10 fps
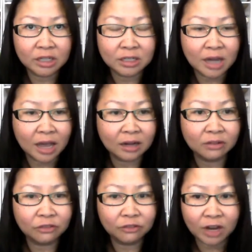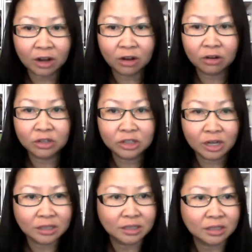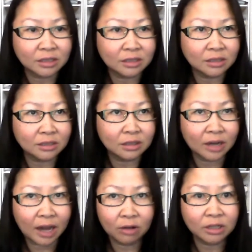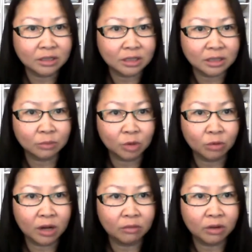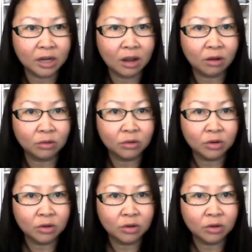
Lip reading: not a fair justice counting system going on right now.